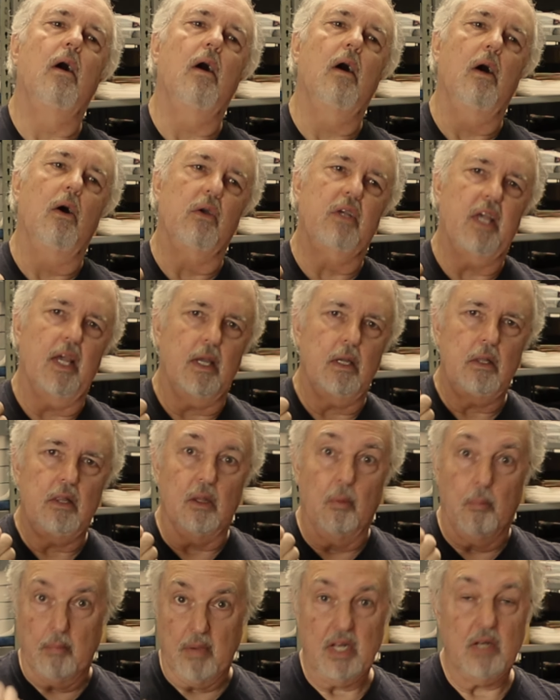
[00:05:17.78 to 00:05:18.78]
Okay,
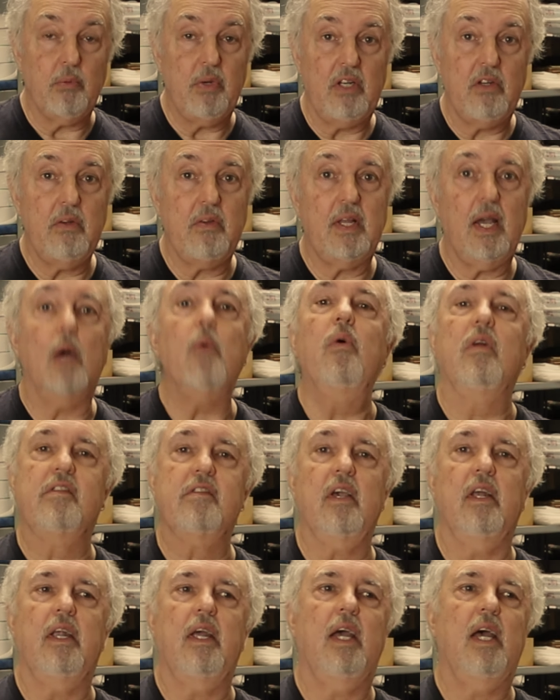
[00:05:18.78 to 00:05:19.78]
the minute we do that, what's
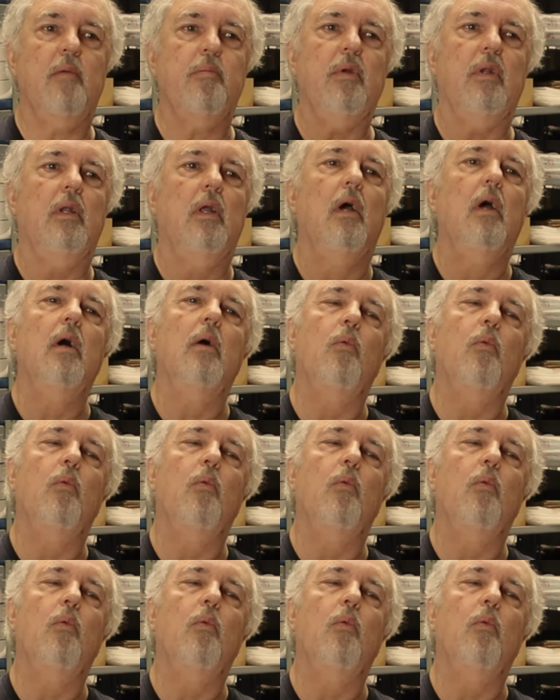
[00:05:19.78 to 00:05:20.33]
going to happen?